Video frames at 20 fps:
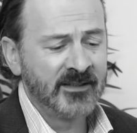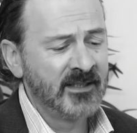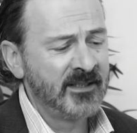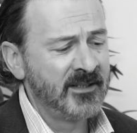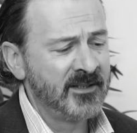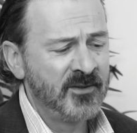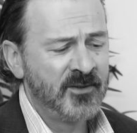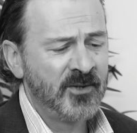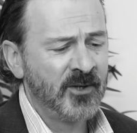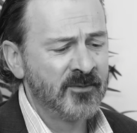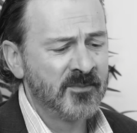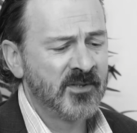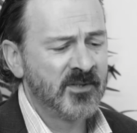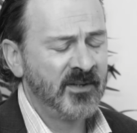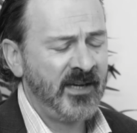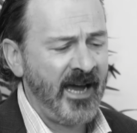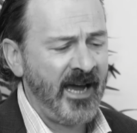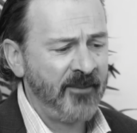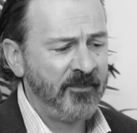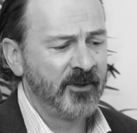And then in
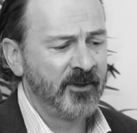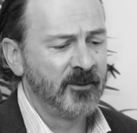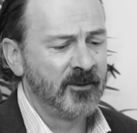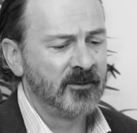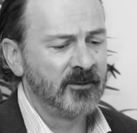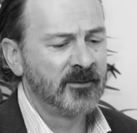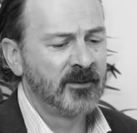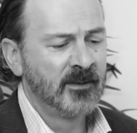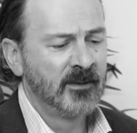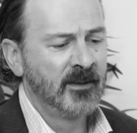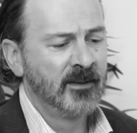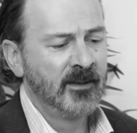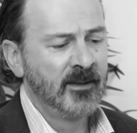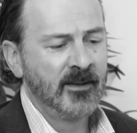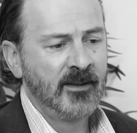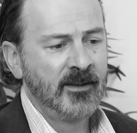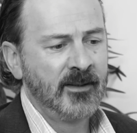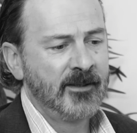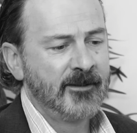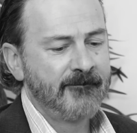terms of capital,
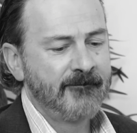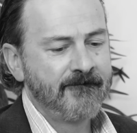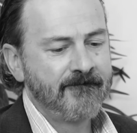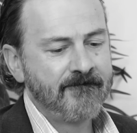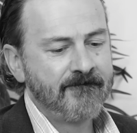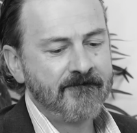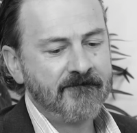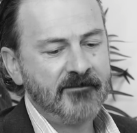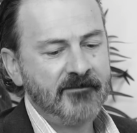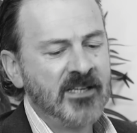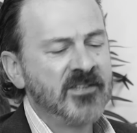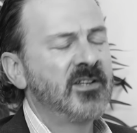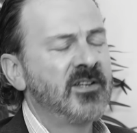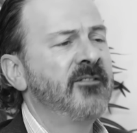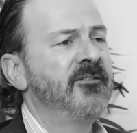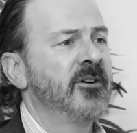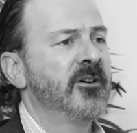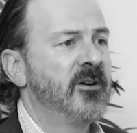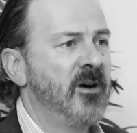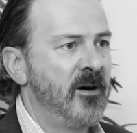there's
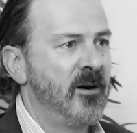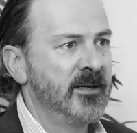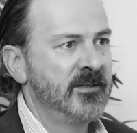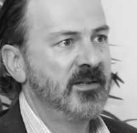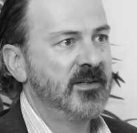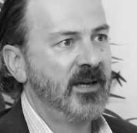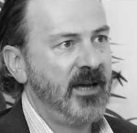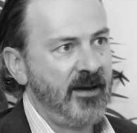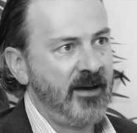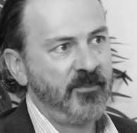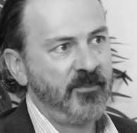different kinds of